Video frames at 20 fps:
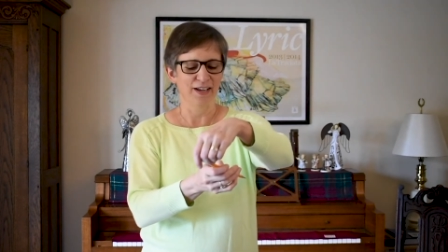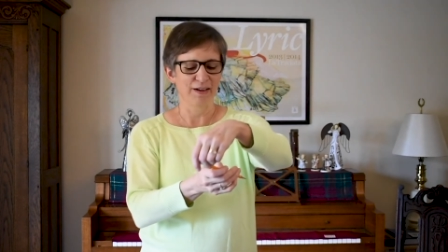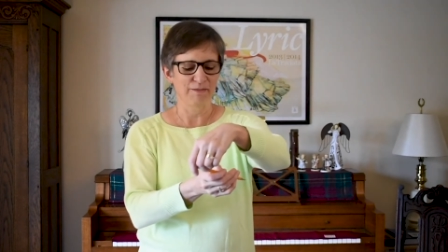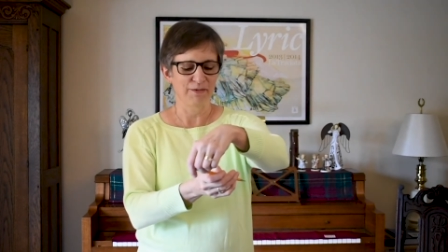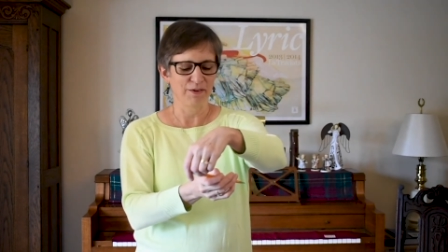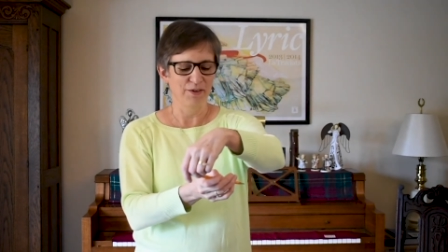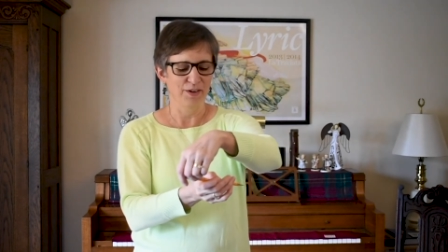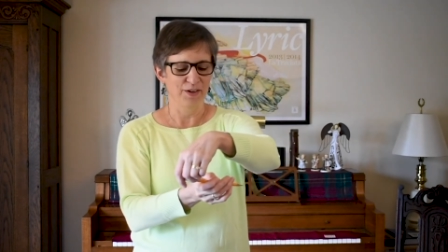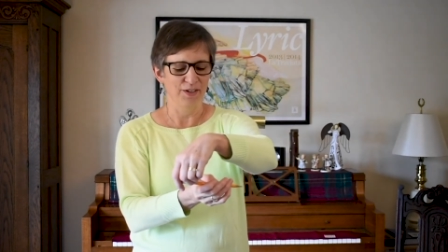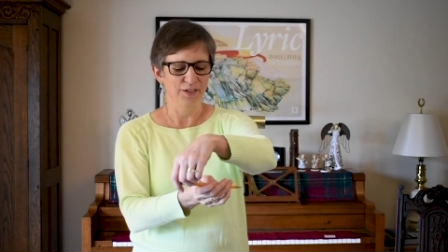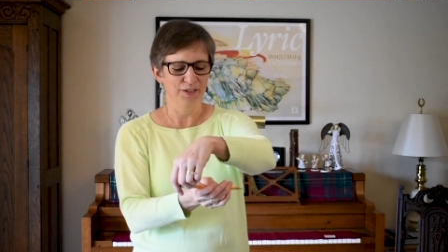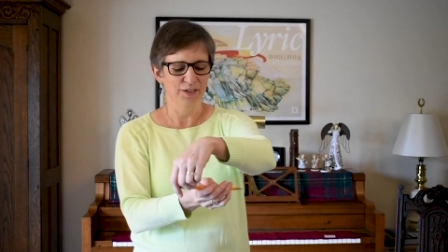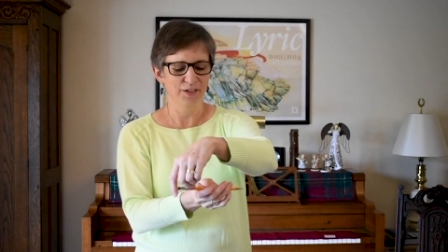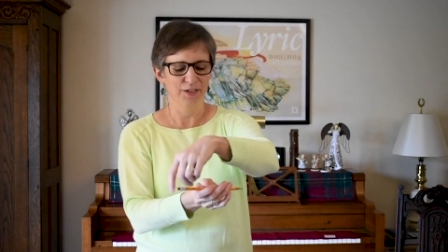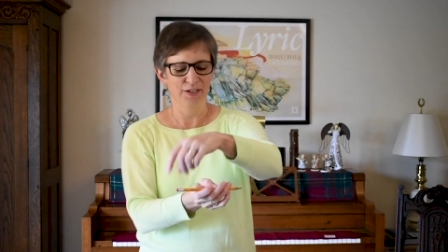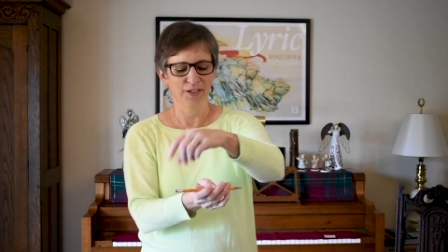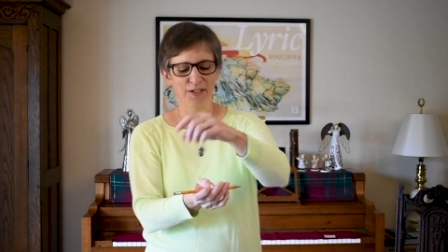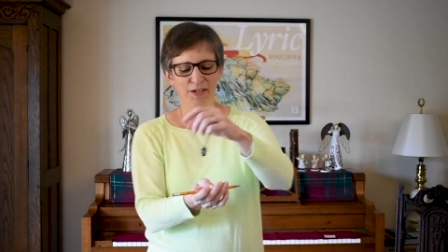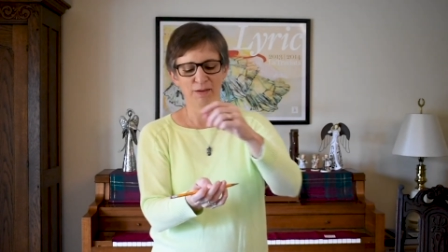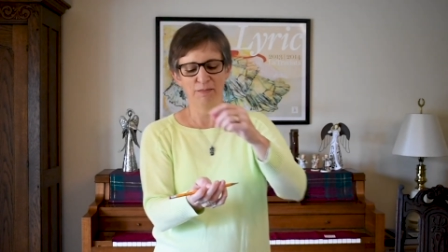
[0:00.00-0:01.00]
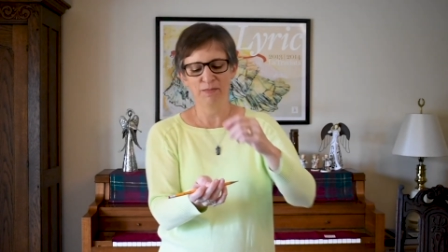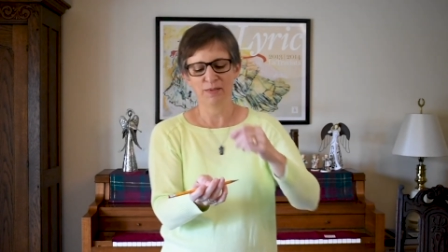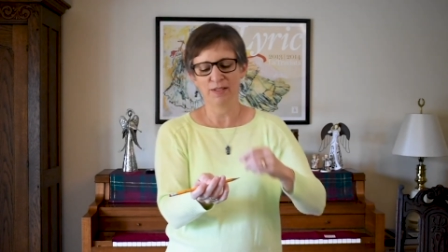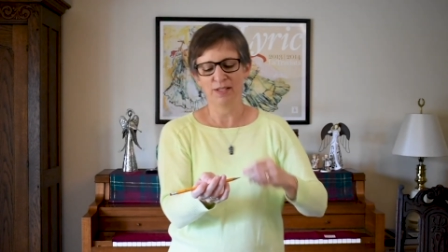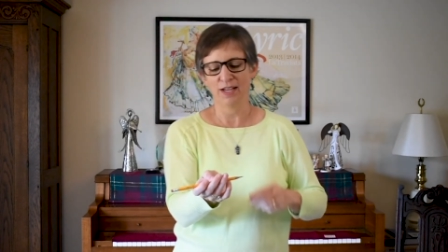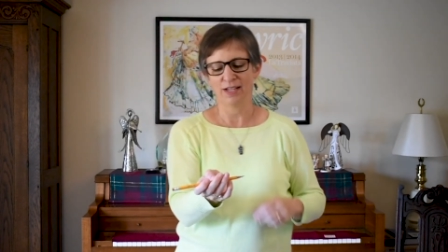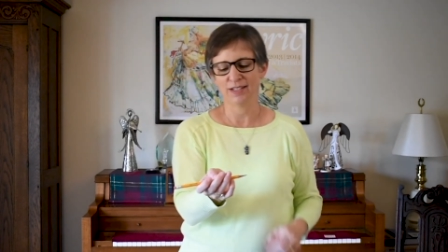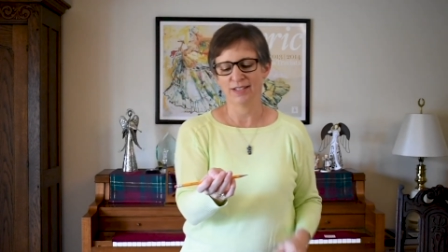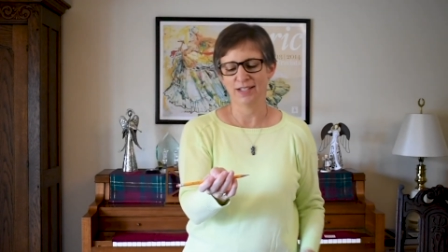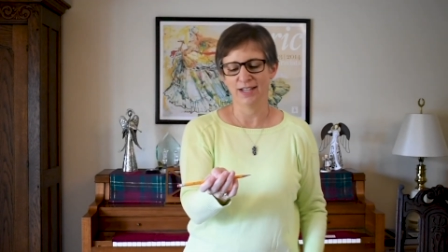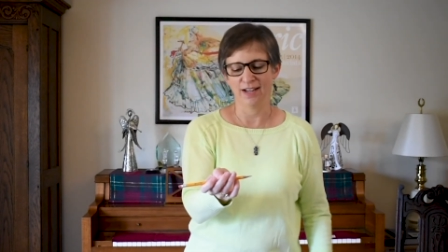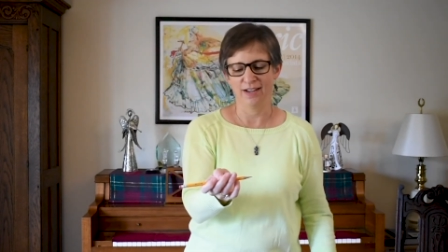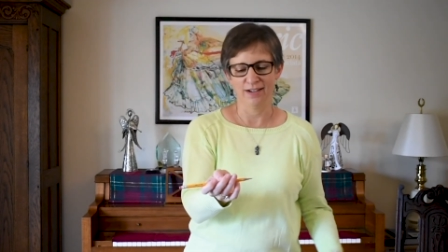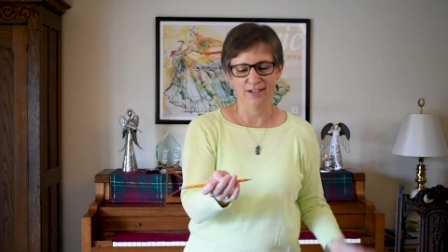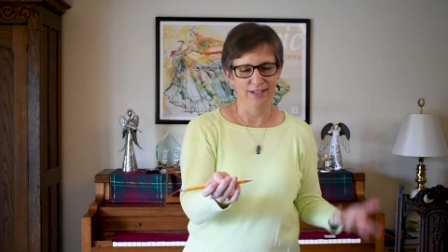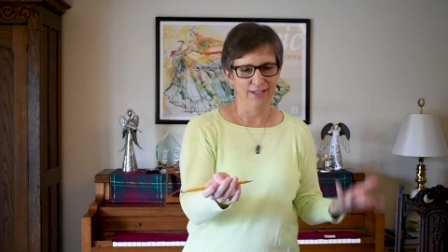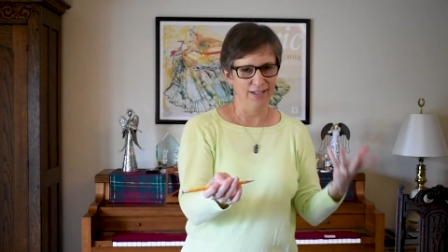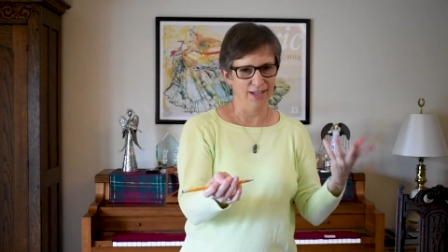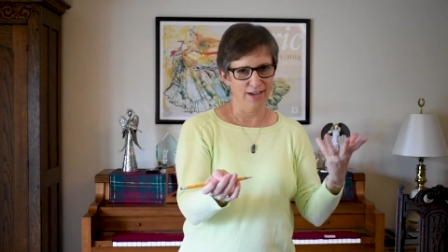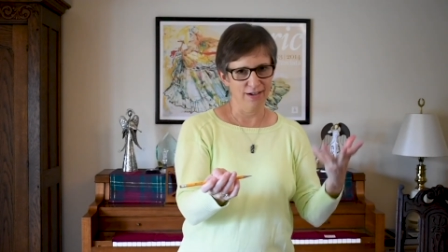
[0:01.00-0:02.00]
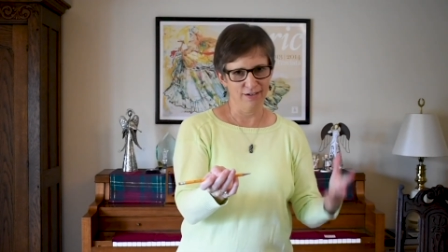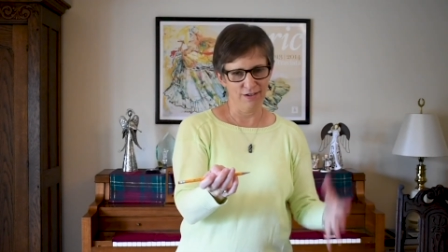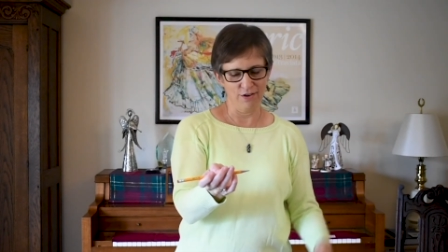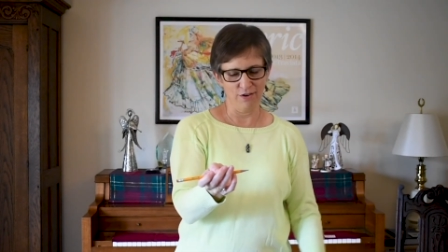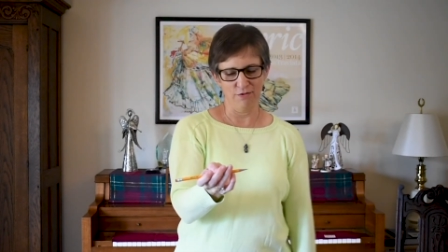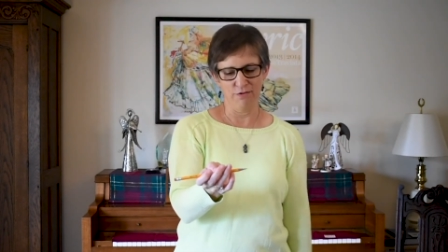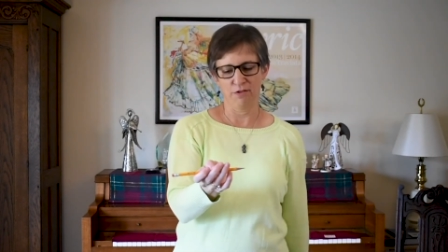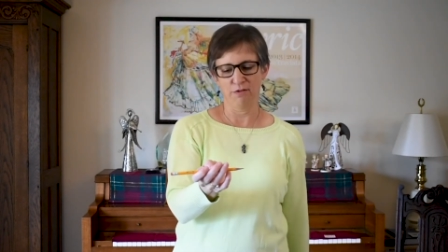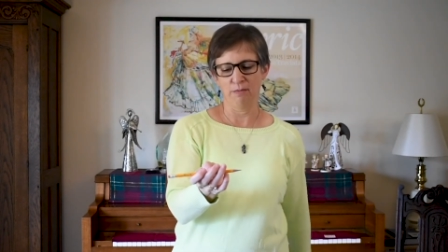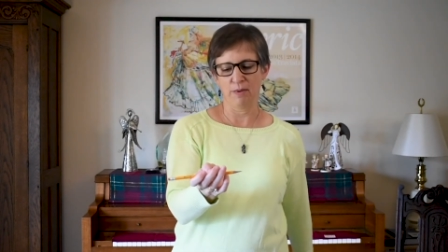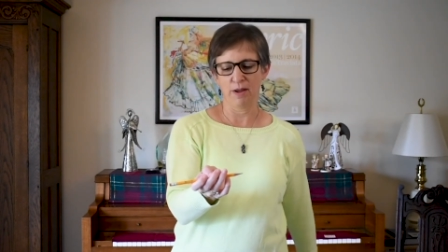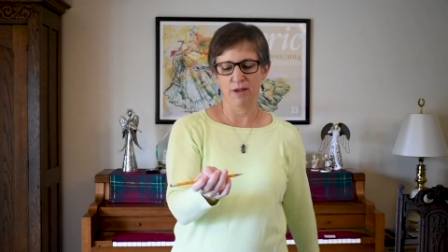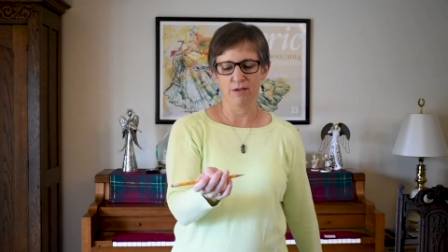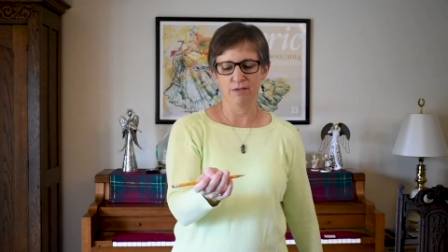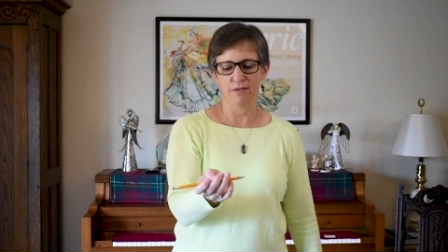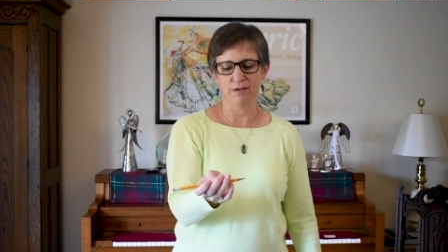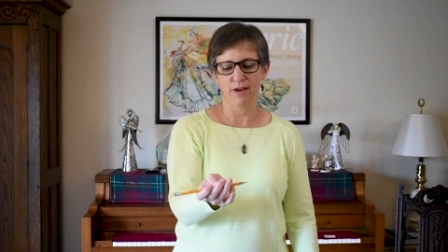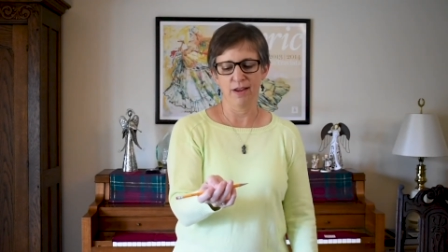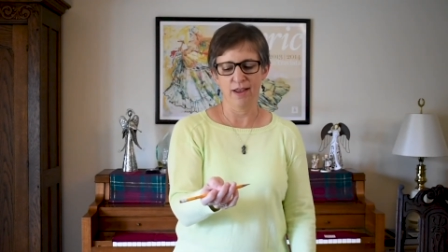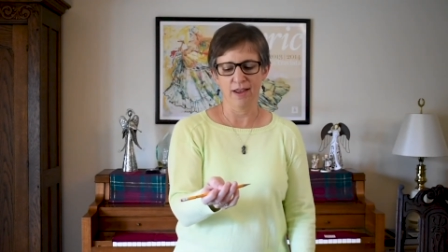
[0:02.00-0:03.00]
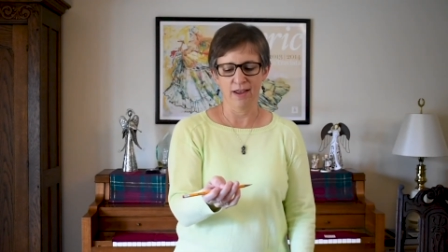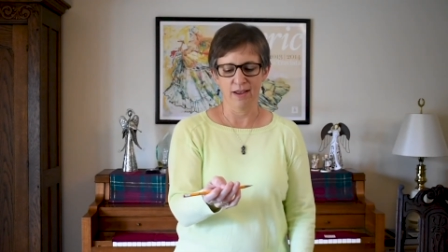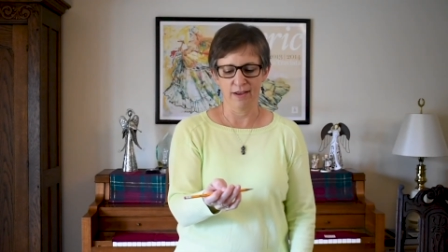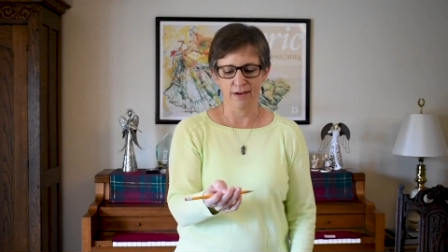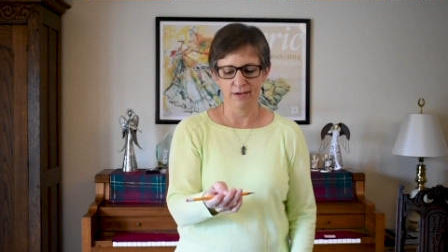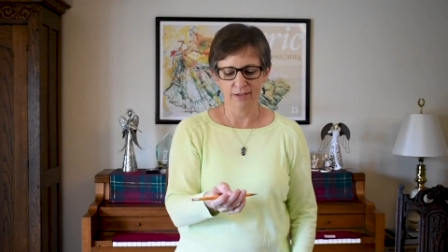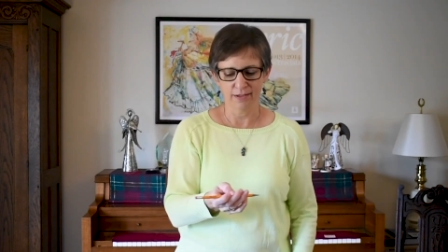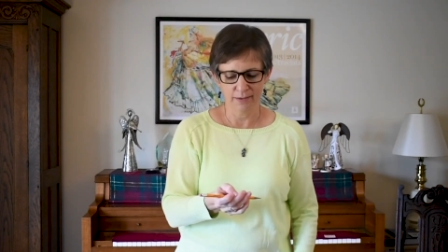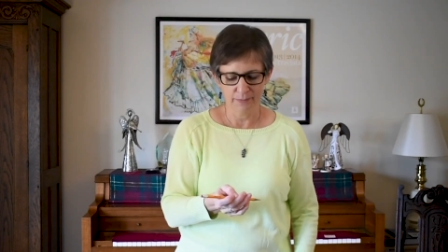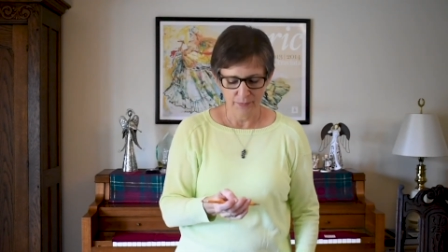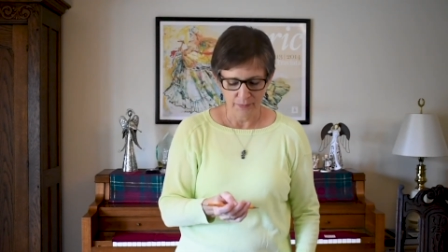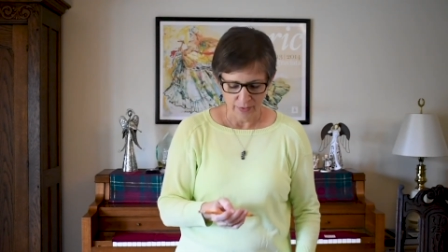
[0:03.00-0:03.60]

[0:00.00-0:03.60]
I'm going to turn it upside down and let go with my other hand.